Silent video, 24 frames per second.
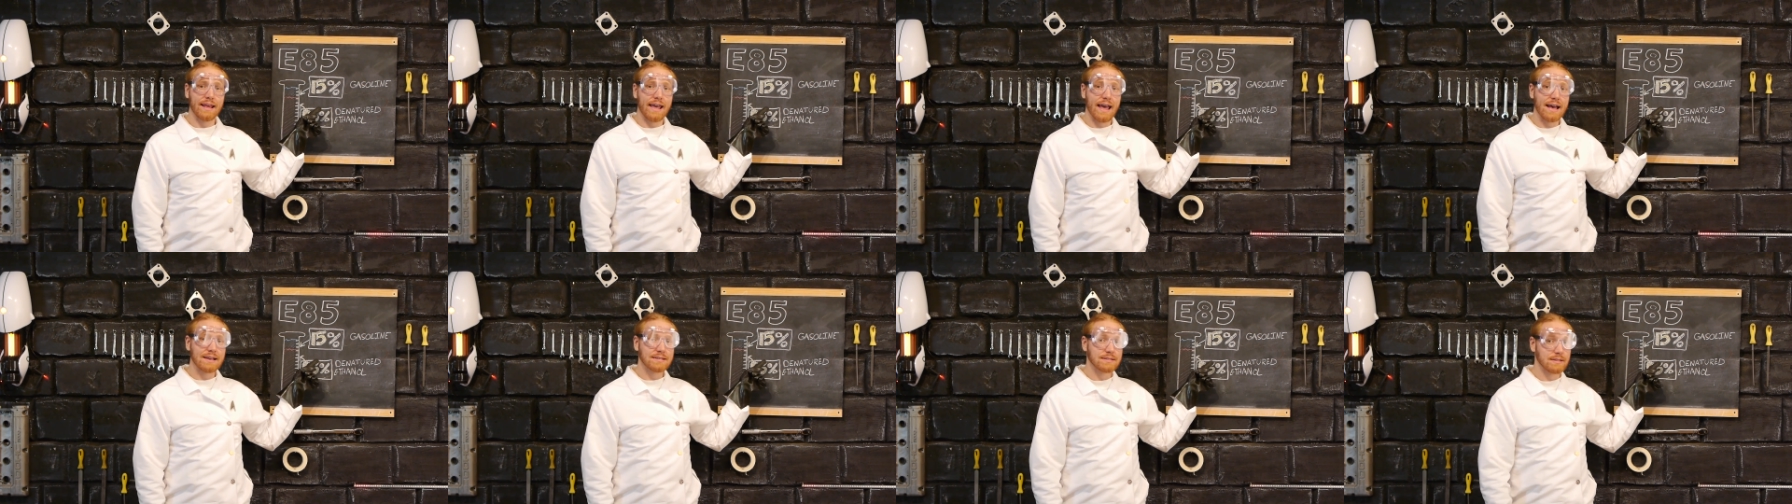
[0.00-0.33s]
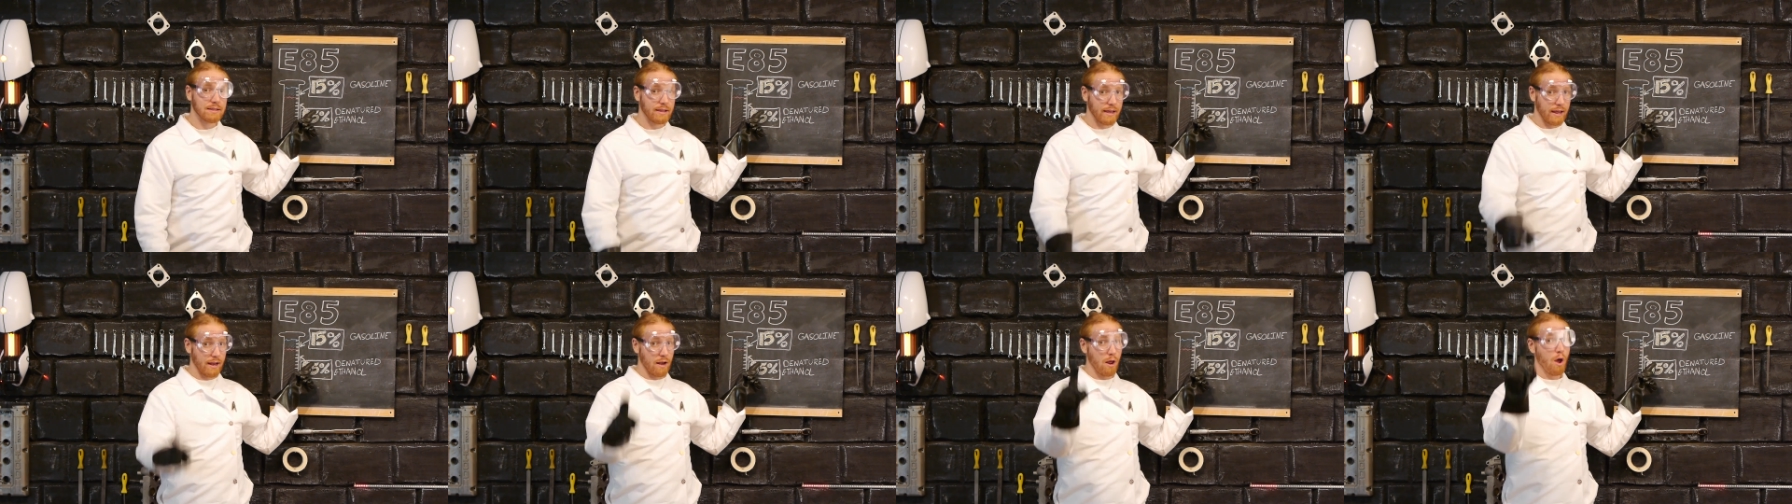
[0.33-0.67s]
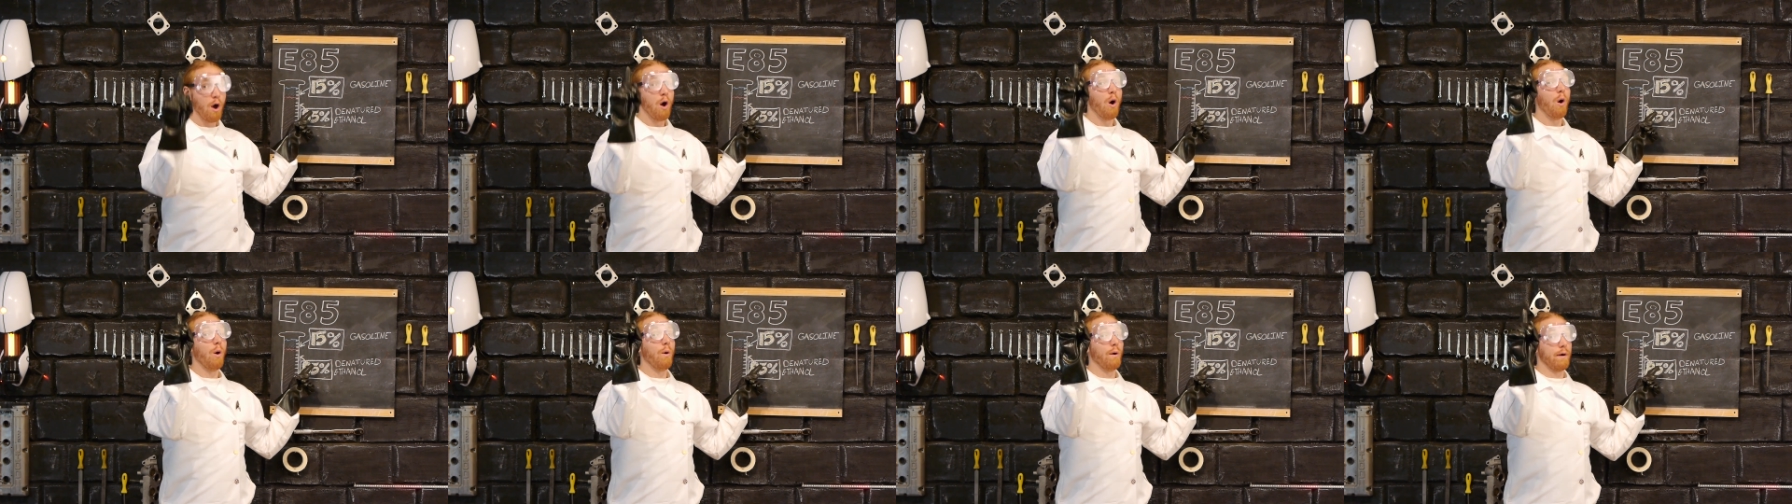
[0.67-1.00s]
gasoline,
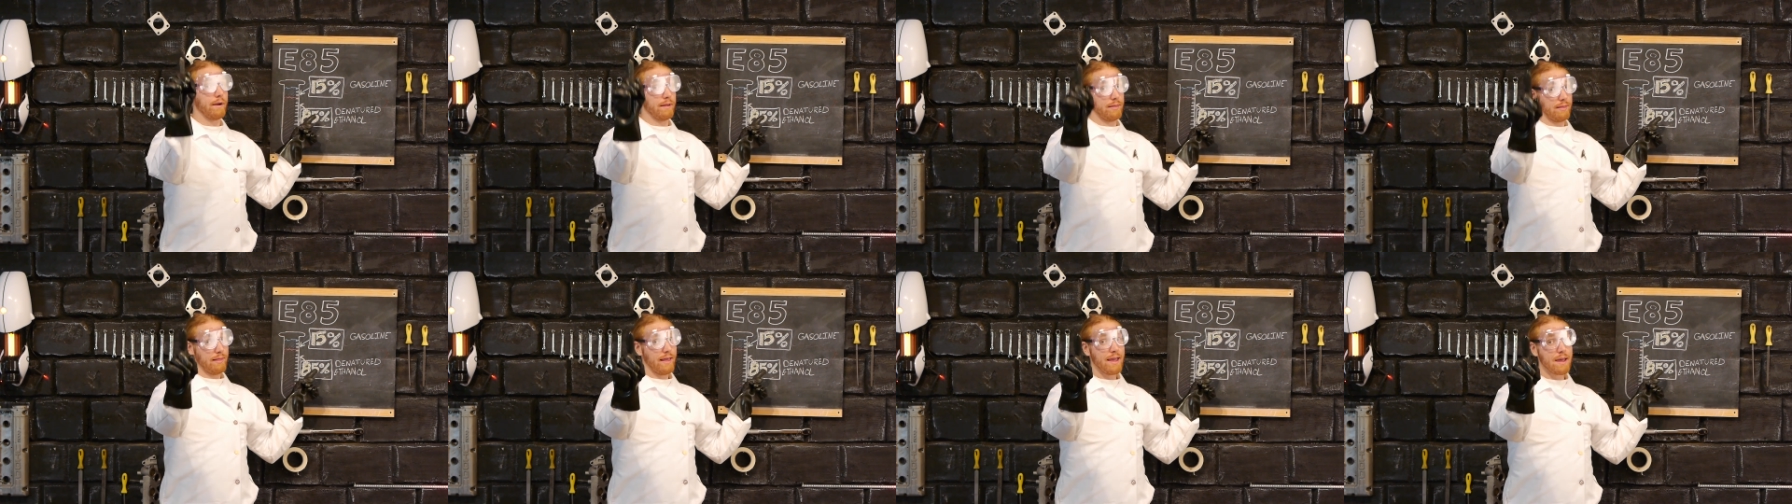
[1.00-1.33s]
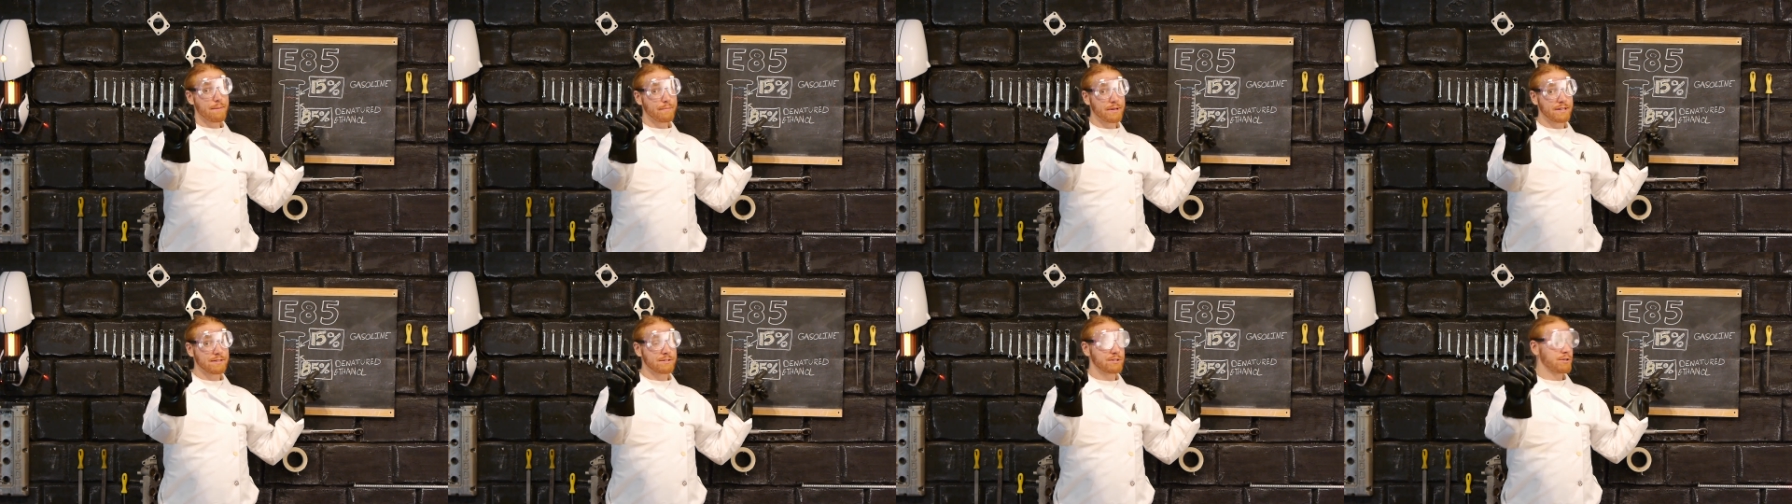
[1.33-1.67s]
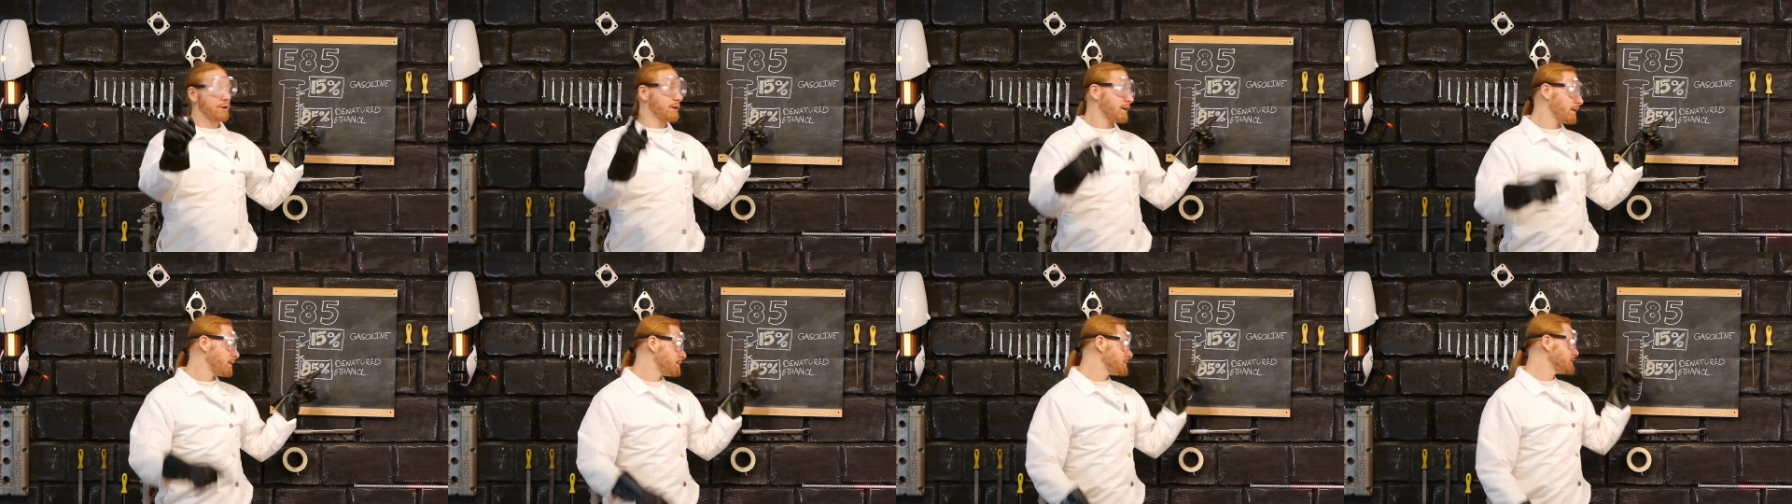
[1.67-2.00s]
or in layman's
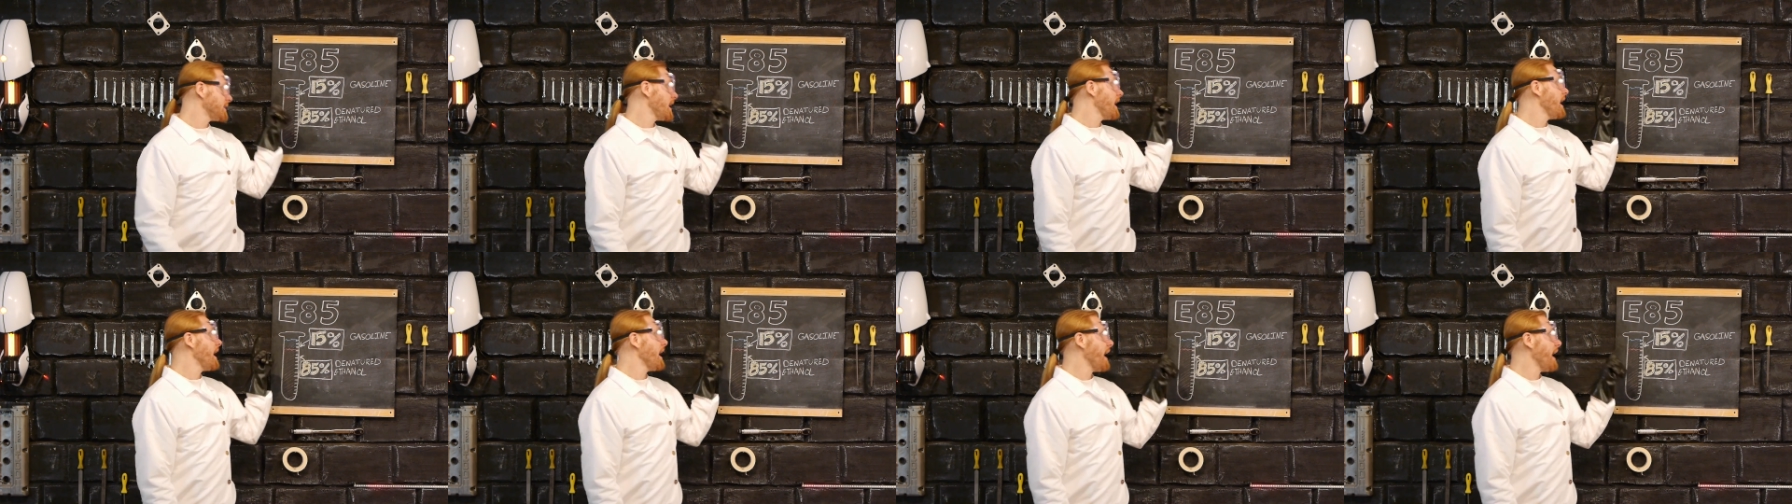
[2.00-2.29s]
terms,